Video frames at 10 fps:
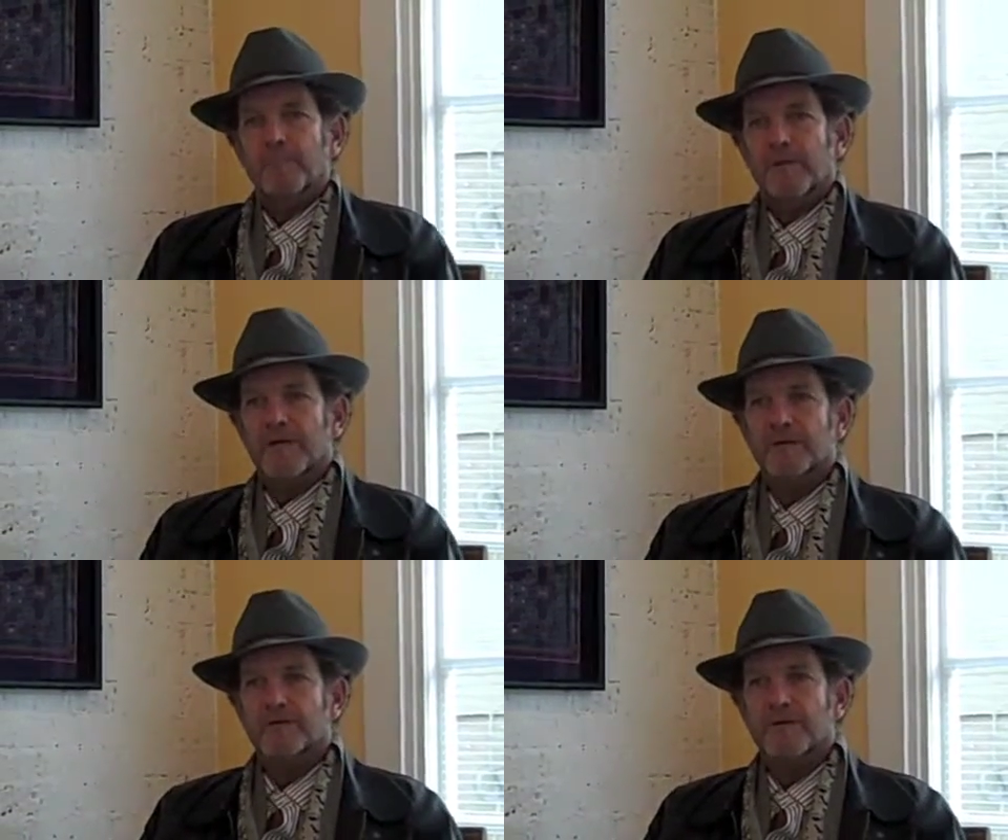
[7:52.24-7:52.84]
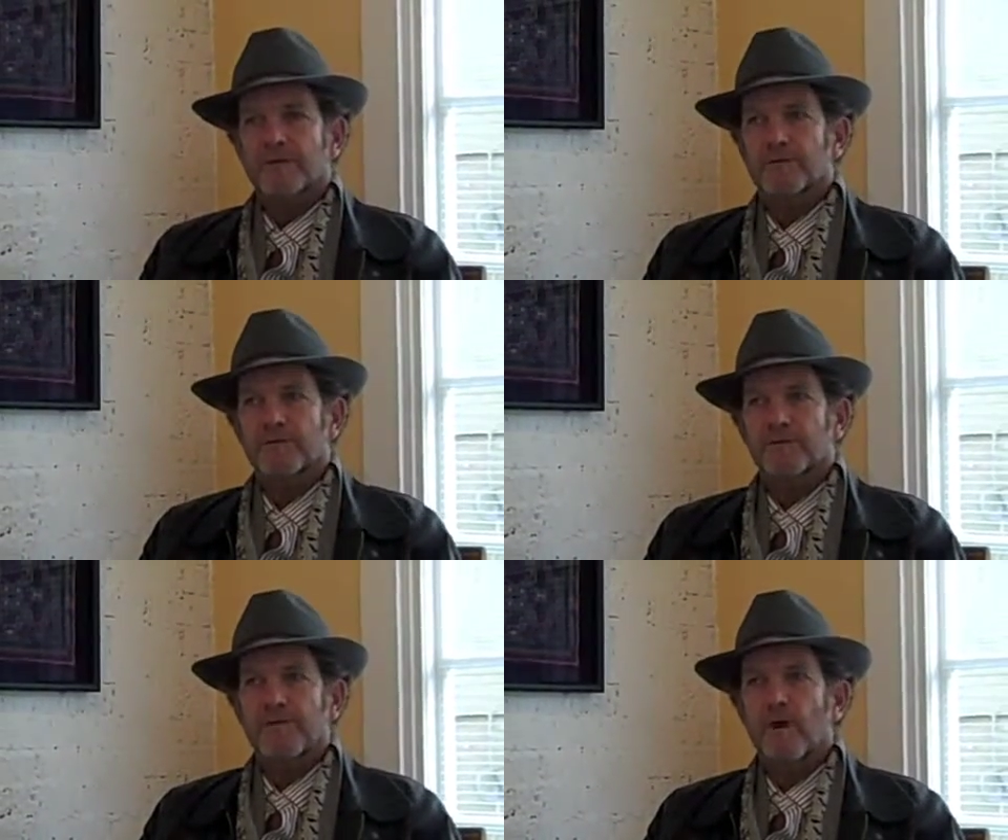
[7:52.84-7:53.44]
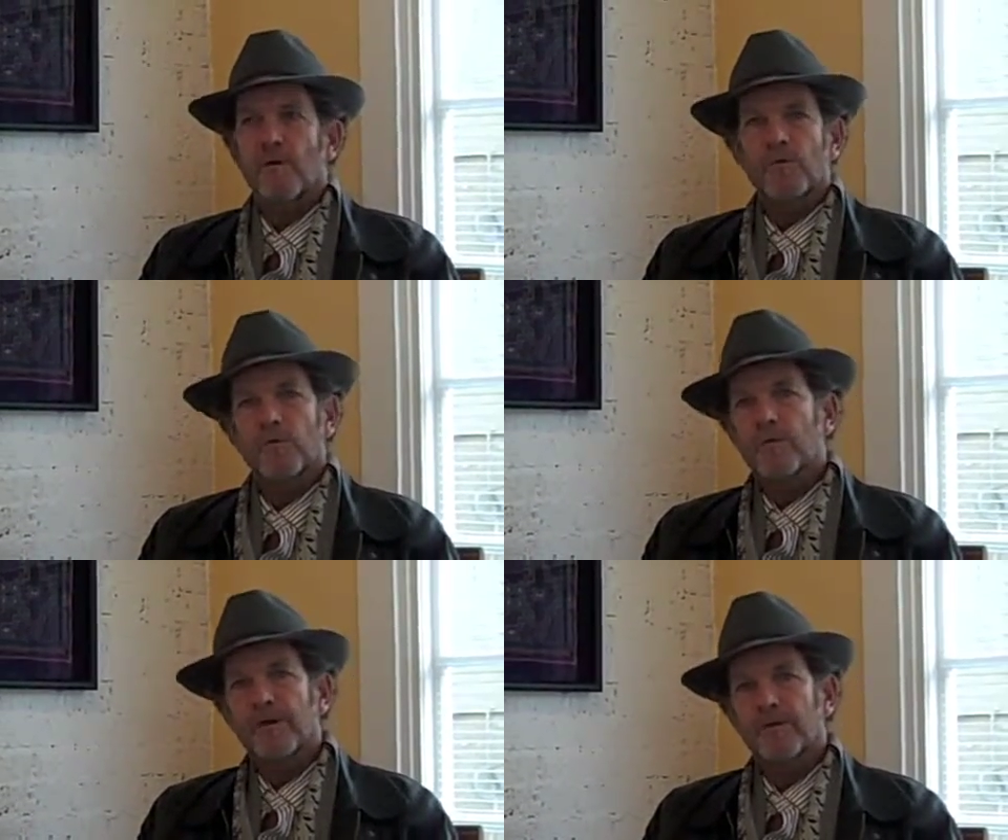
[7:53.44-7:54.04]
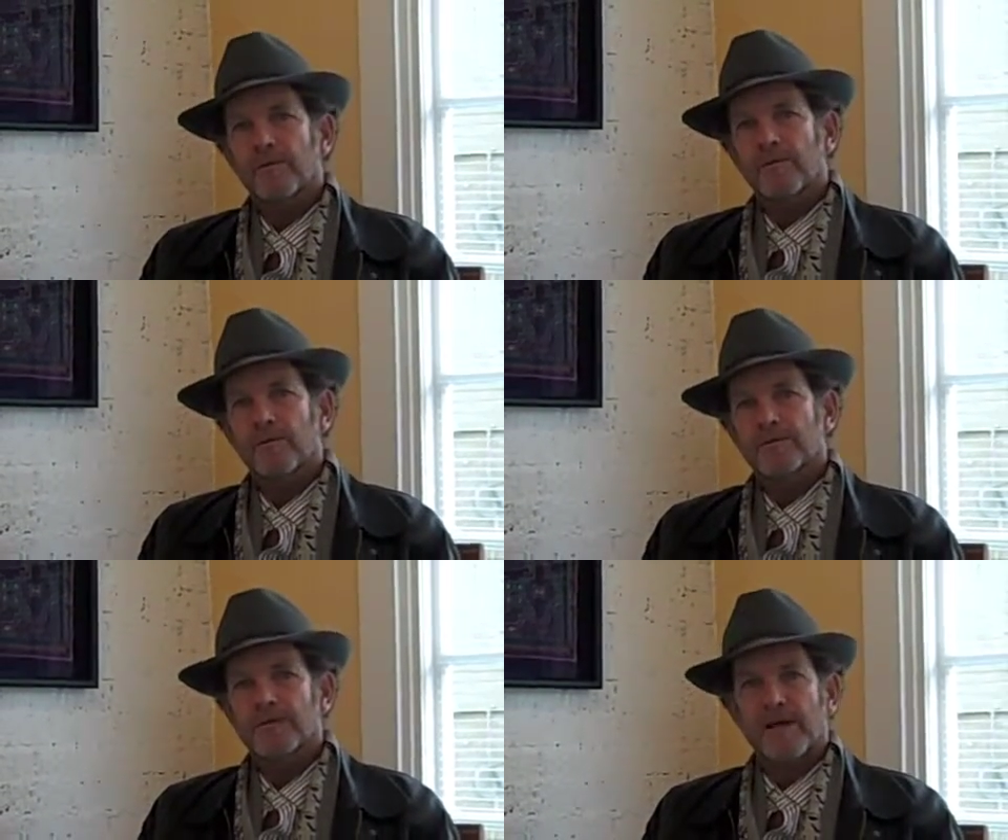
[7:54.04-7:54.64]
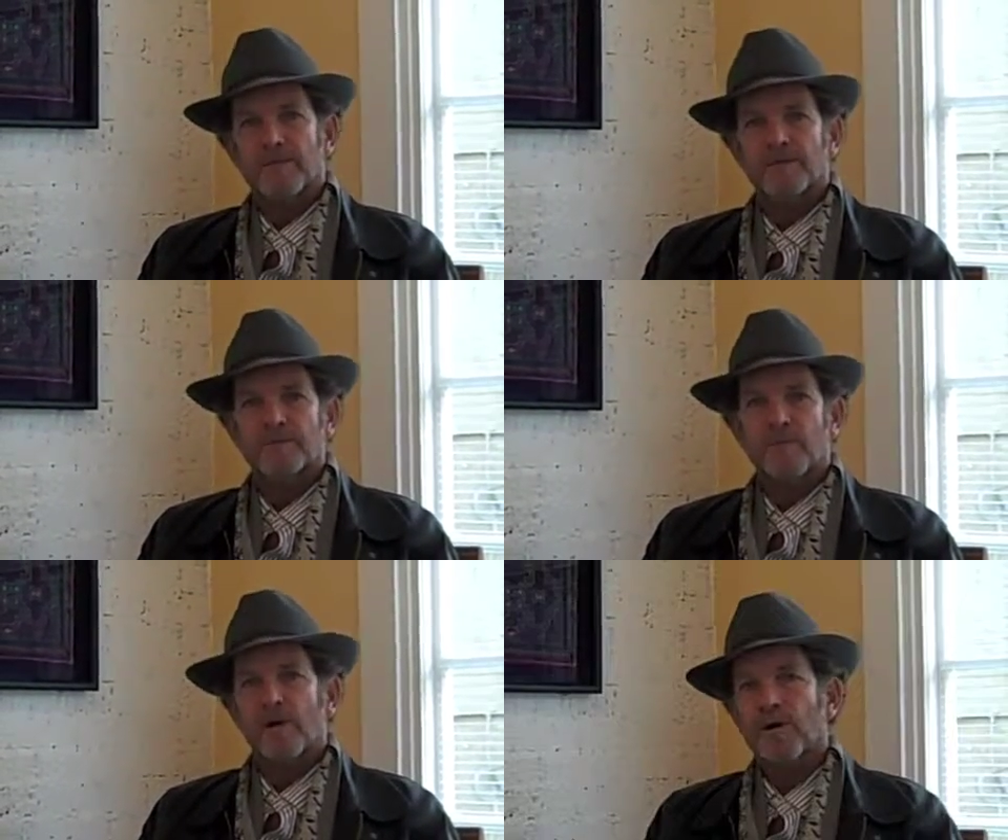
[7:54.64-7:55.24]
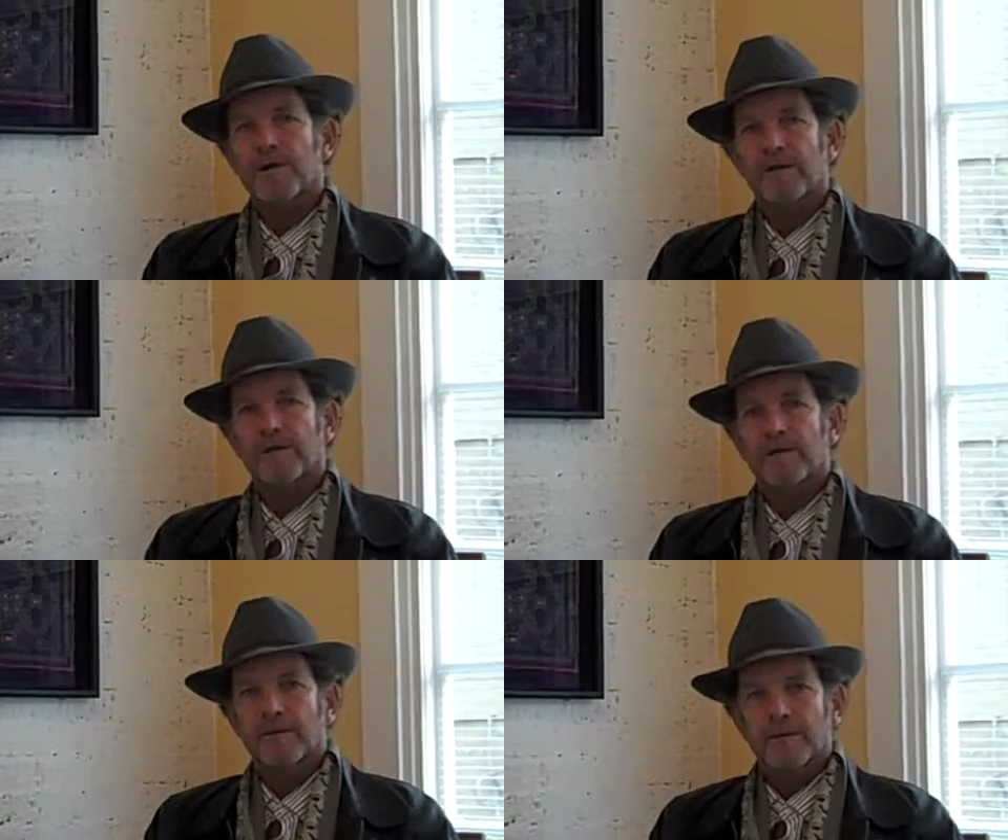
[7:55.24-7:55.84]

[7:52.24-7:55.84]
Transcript: Because there's no real established marketing